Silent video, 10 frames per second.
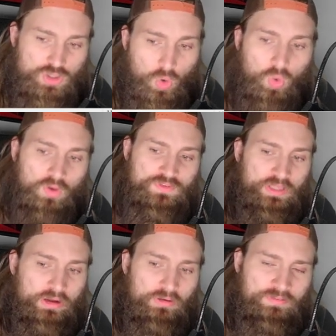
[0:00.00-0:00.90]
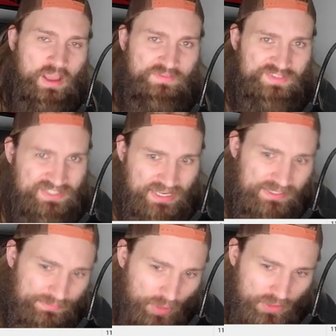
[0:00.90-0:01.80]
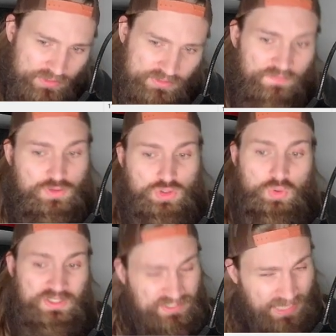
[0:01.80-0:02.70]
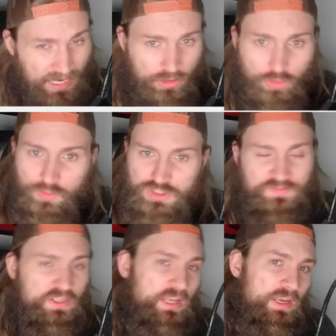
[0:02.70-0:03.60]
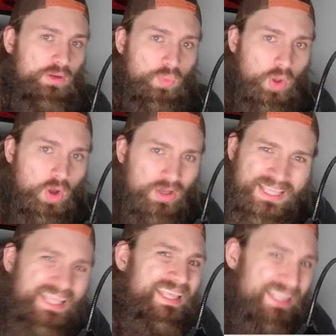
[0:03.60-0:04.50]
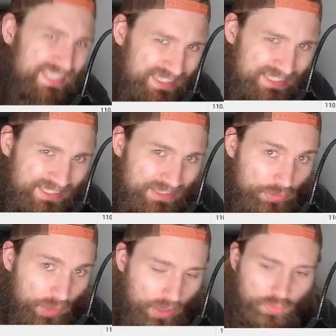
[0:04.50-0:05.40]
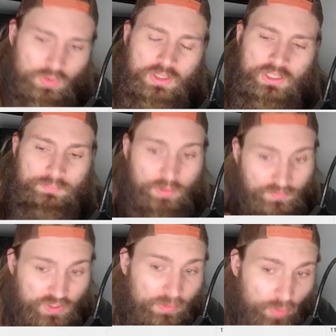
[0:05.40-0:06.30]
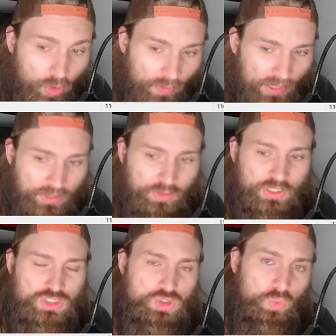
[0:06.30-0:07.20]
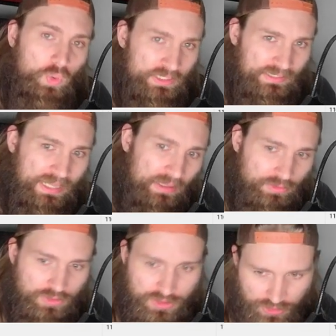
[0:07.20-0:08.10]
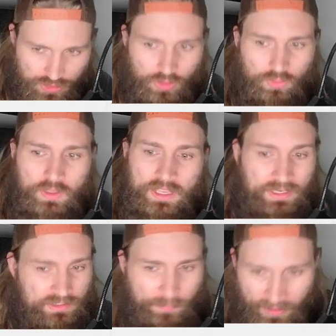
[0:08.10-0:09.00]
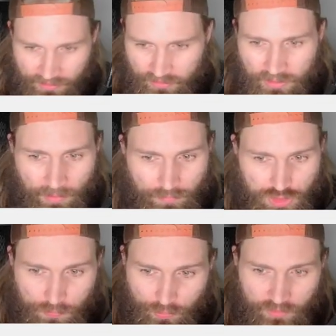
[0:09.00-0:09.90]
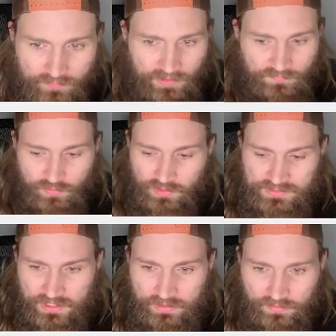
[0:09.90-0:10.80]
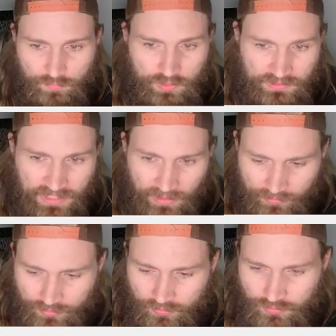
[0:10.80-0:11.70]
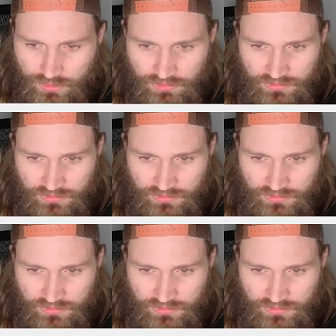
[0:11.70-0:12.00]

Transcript: Or if you get all five, it's $10. If you do a standard, which if you get any wrong, you're out. But if you get them all right, you get $20. So depending on how much you put in, like if you, like I said, if you put a dollar, you